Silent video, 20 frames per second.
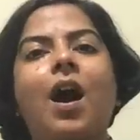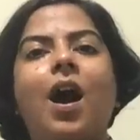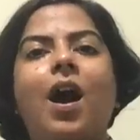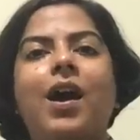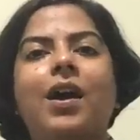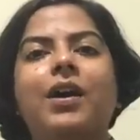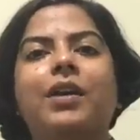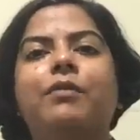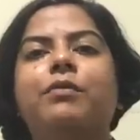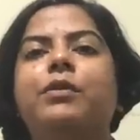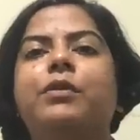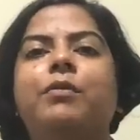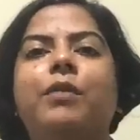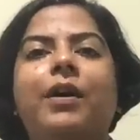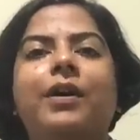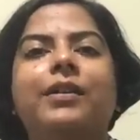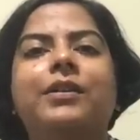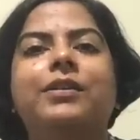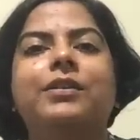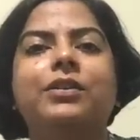Hi
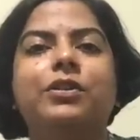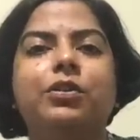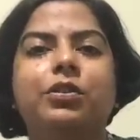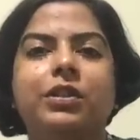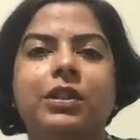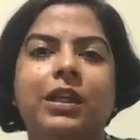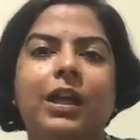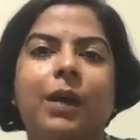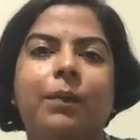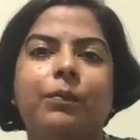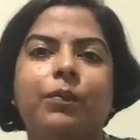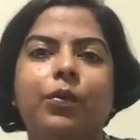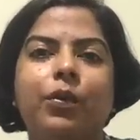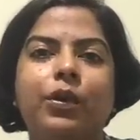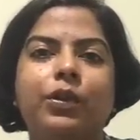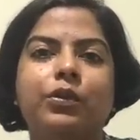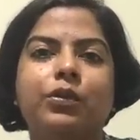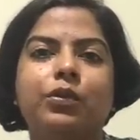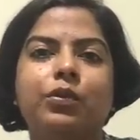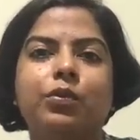everyone, today I'm
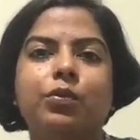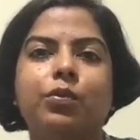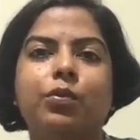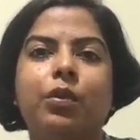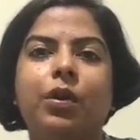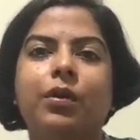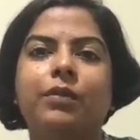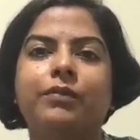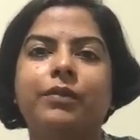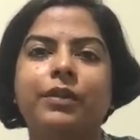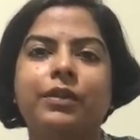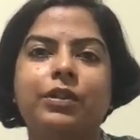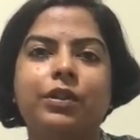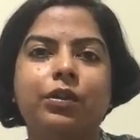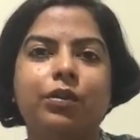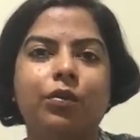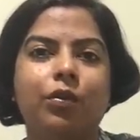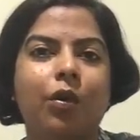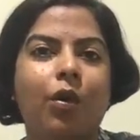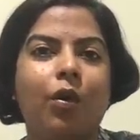going to do a
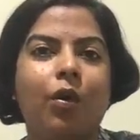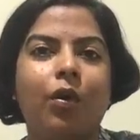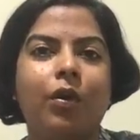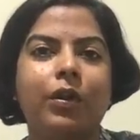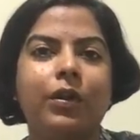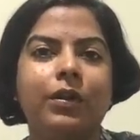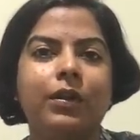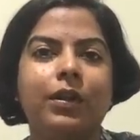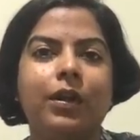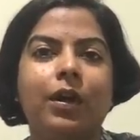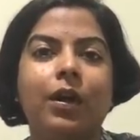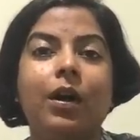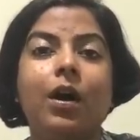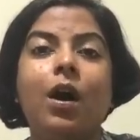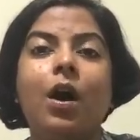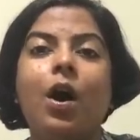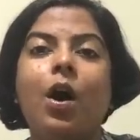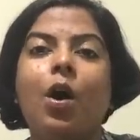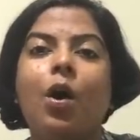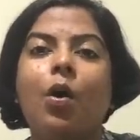video on
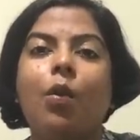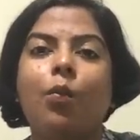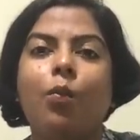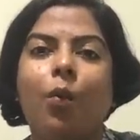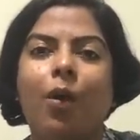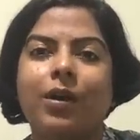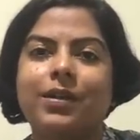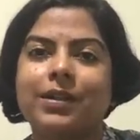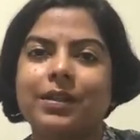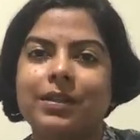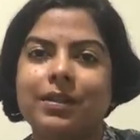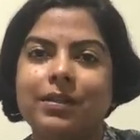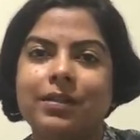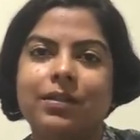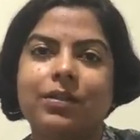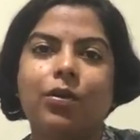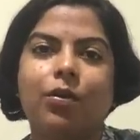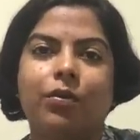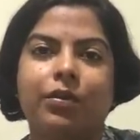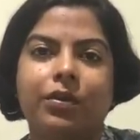what
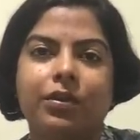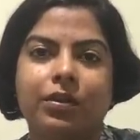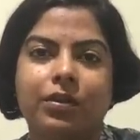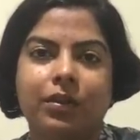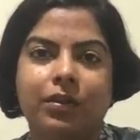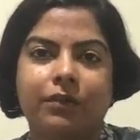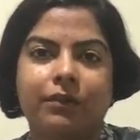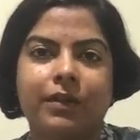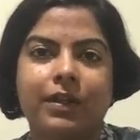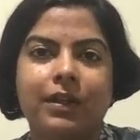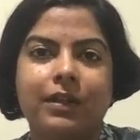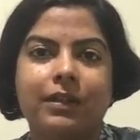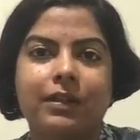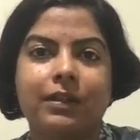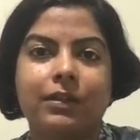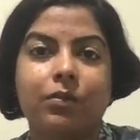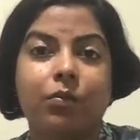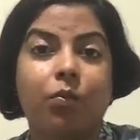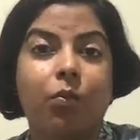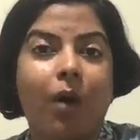is your
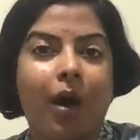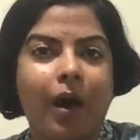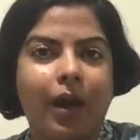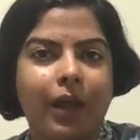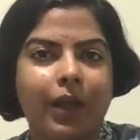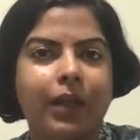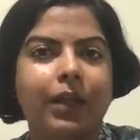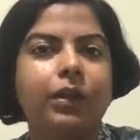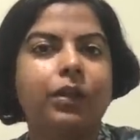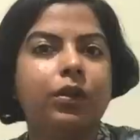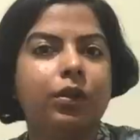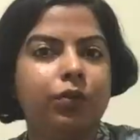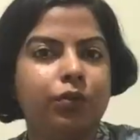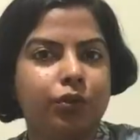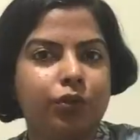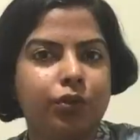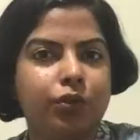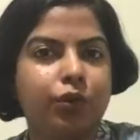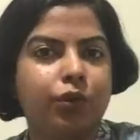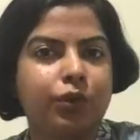cervix, why you
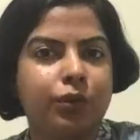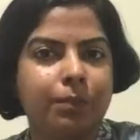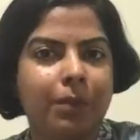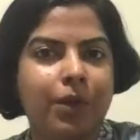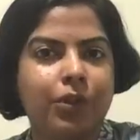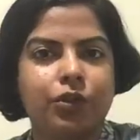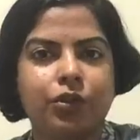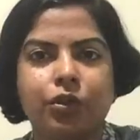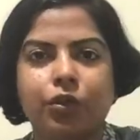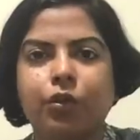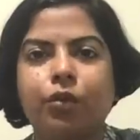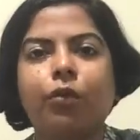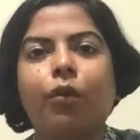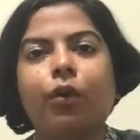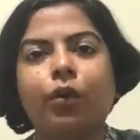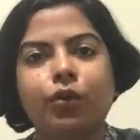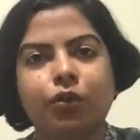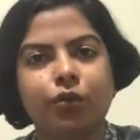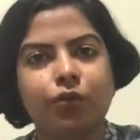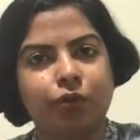should measure
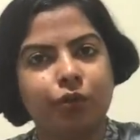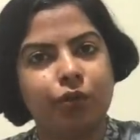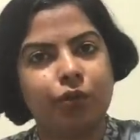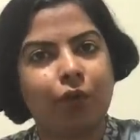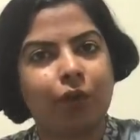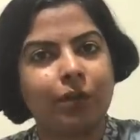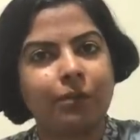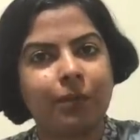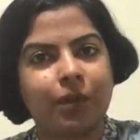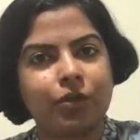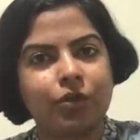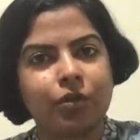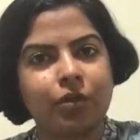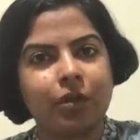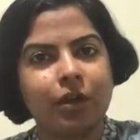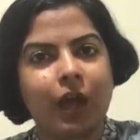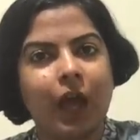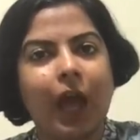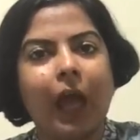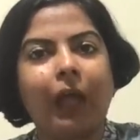or should not
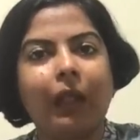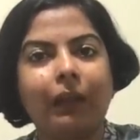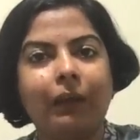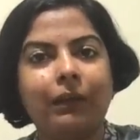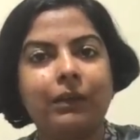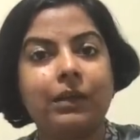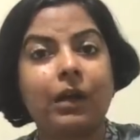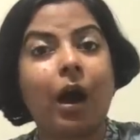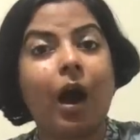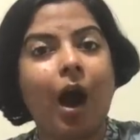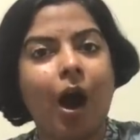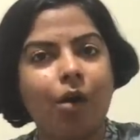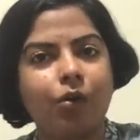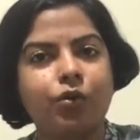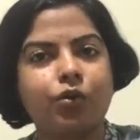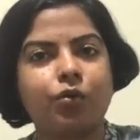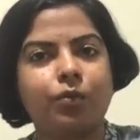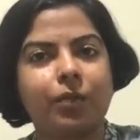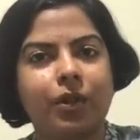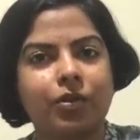measure, and how
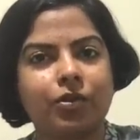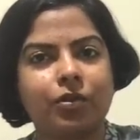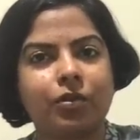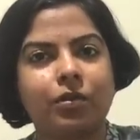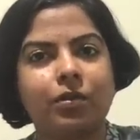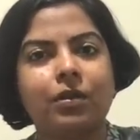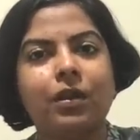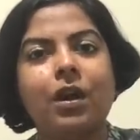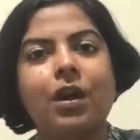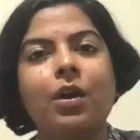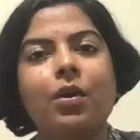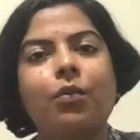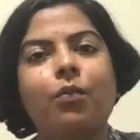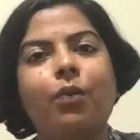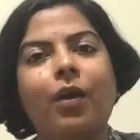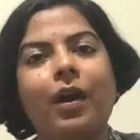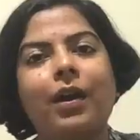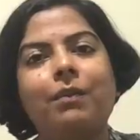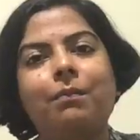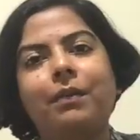to measure
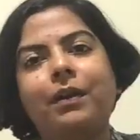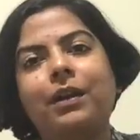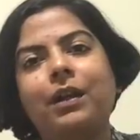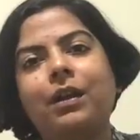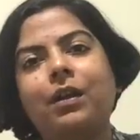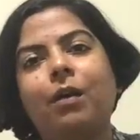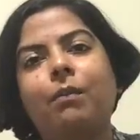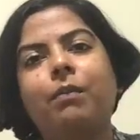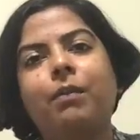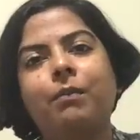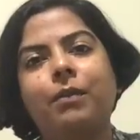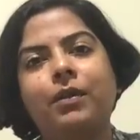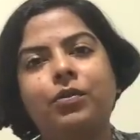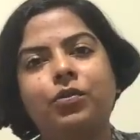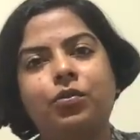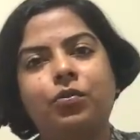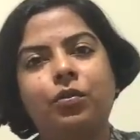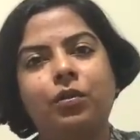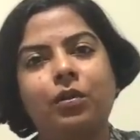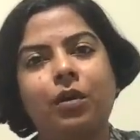while picking up a
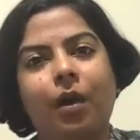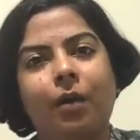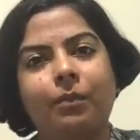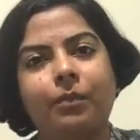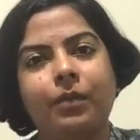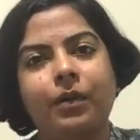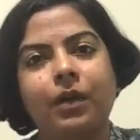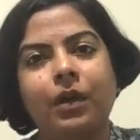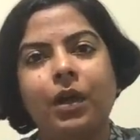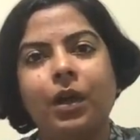menstrual cup.